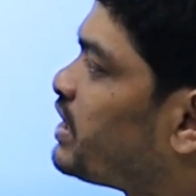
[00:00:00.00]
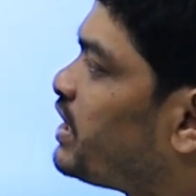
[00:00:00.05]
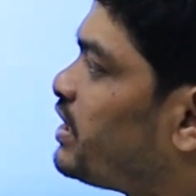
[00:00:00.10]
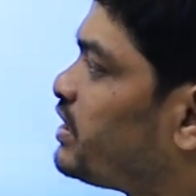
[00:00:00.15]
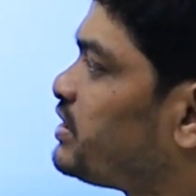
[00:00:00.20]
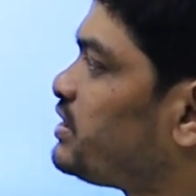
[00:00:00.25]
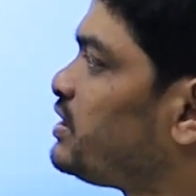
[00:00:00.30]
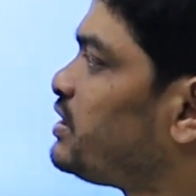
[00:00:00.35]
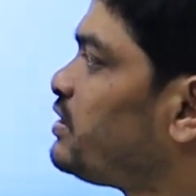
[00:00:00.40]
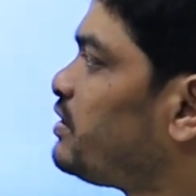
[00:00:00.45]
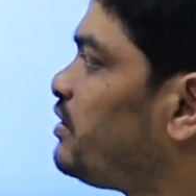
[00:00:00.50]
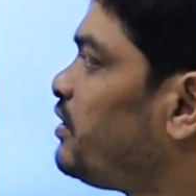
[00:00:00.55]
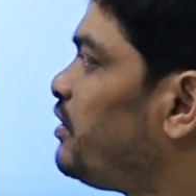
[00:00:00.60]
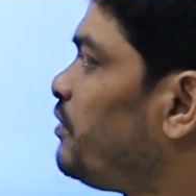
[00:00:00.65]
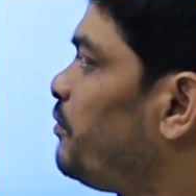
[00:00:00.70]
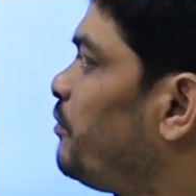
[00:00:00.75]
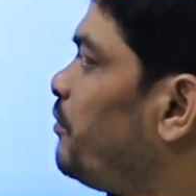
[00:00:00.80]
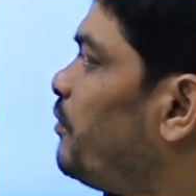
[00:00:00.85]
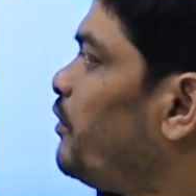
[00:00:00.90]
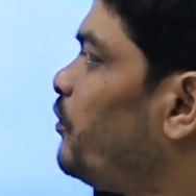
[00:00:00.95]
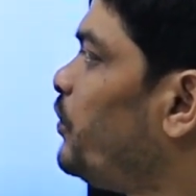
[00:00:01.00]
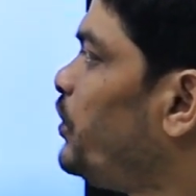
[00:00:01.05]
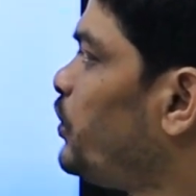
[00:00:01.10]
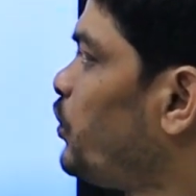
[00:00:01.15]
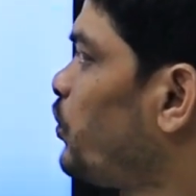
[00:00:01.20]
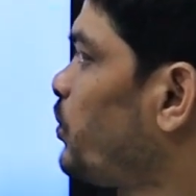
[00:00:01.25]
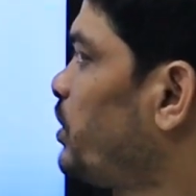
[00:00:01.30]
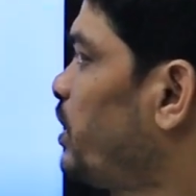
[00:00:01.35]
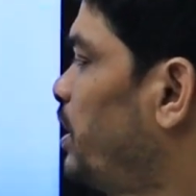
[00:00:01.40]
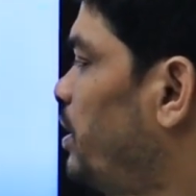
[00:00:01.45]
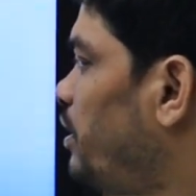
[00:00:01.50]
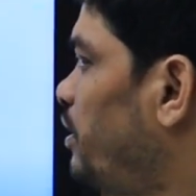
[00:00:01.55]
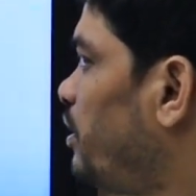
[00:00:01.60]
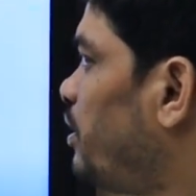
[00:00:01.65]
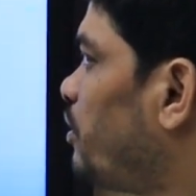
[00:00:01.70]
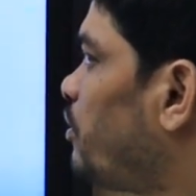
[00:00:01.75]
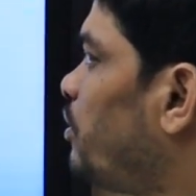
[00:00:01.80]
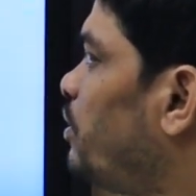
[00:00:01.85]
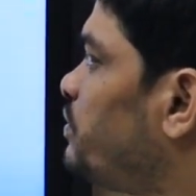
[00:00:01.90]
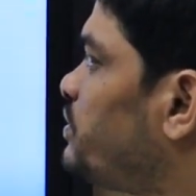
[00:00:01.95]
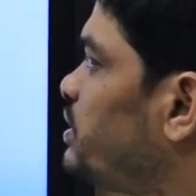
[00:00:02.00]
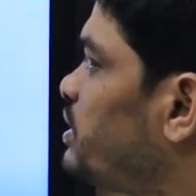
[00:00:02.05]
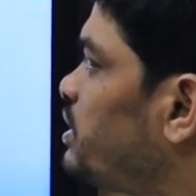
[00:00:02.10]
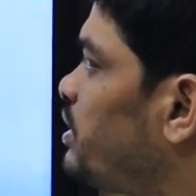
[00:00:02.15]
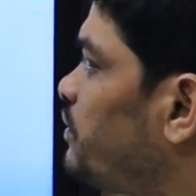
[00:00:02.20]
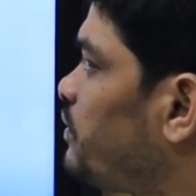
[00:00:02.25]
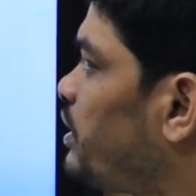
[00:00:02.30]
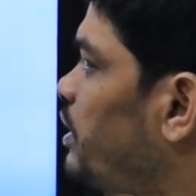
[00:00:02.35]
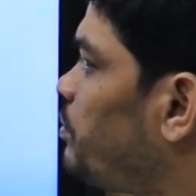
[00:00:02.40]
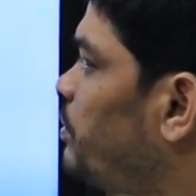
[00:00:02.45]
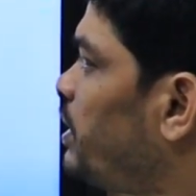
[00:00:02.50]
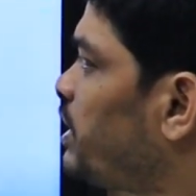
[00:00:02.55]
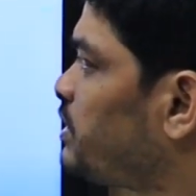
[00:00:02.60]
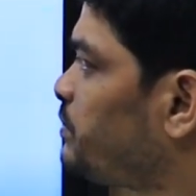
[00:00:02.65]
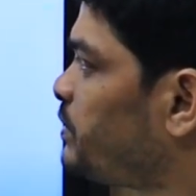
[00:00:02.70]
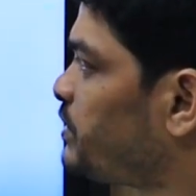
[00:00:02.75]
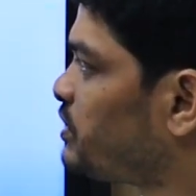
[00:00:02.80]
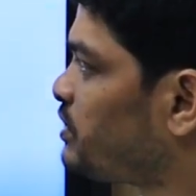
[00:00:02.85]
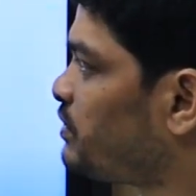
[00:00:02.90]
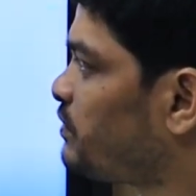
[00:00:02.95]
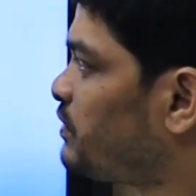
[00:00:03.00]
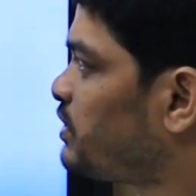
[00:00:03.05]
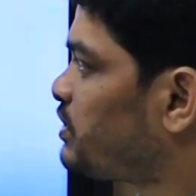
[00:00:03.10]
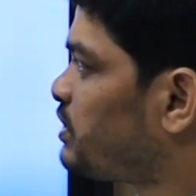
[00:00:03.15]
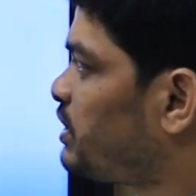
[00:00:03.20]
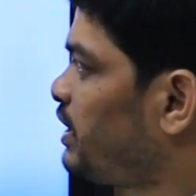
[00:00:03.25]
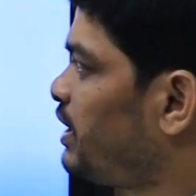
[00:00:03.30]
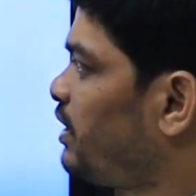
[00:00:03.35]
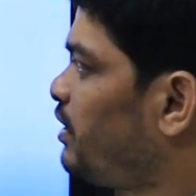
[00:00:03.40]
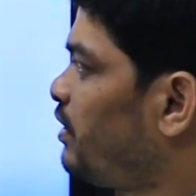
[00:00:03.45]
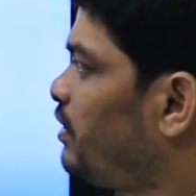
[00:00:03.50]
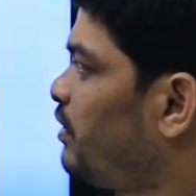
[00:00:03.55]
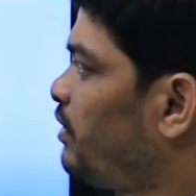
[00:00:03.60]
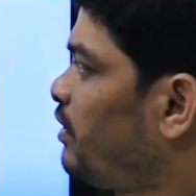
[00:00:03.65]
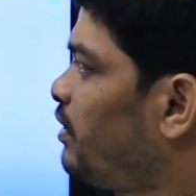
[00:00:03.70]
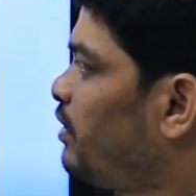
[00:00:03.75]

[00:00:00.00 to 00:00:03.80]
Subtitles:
correction, we know the coefficient of thermal expansion of the steel.